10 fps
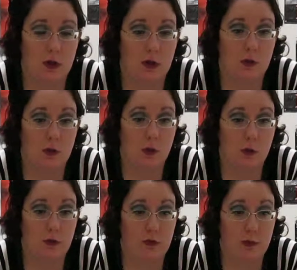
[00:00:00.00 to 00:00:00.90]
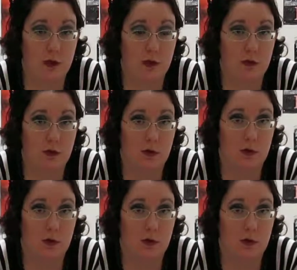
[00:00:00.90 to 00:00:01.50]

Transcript: in the lowest pit